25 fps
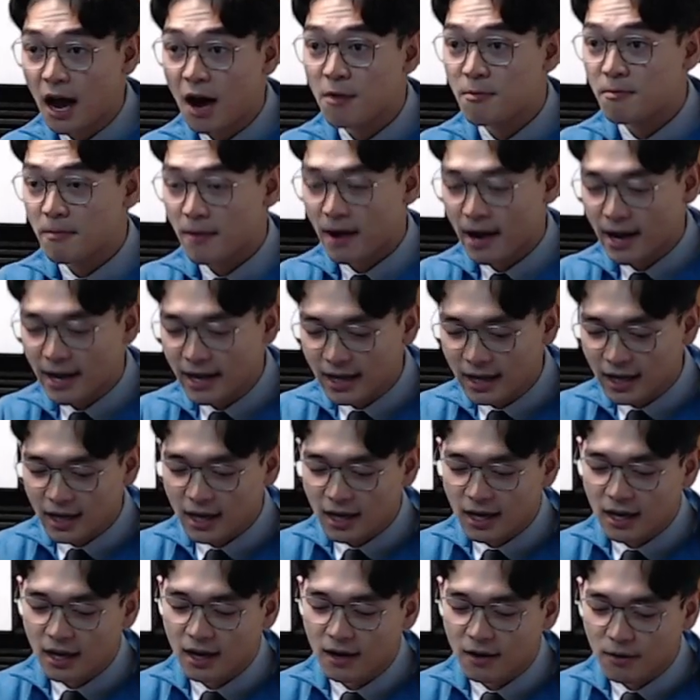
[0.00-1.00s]
my
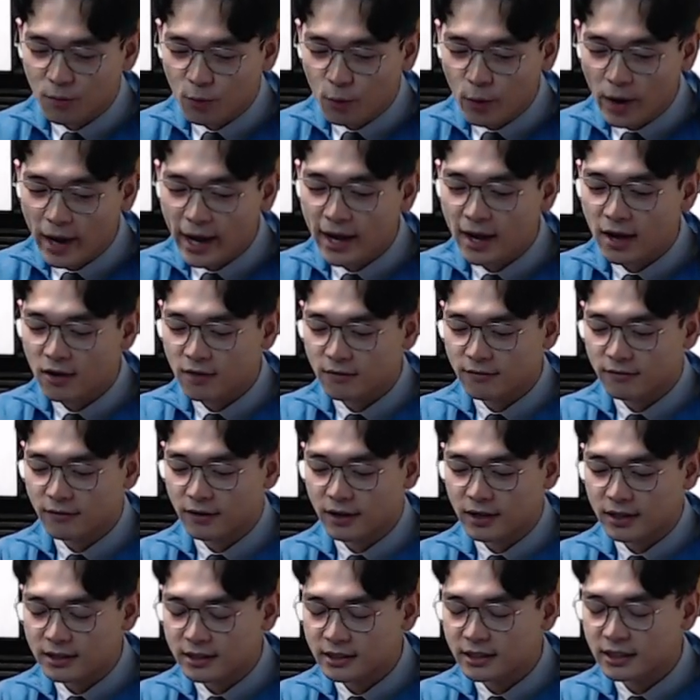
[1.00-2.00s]
way of
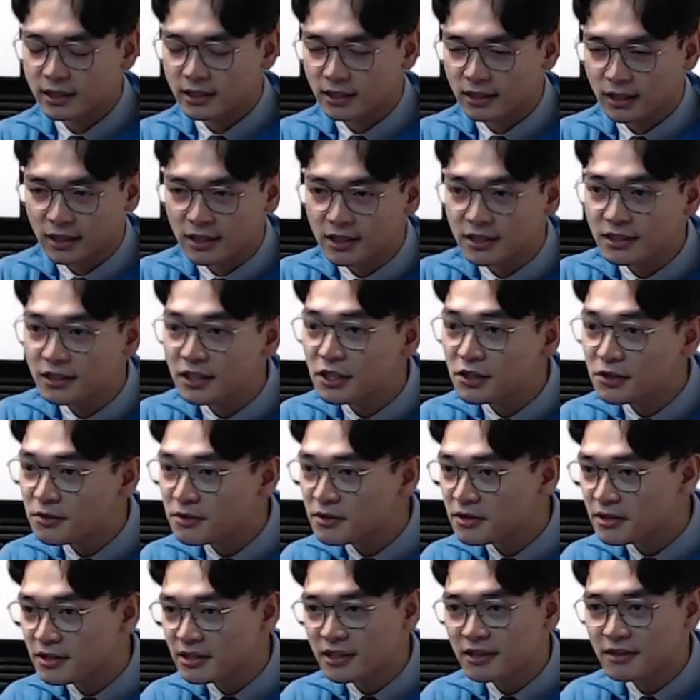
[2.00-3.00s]

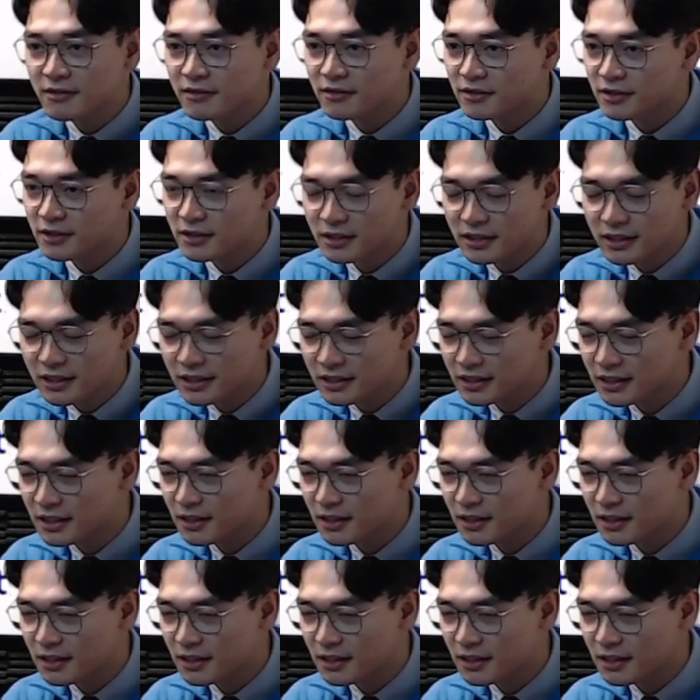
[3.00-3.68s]
constituent services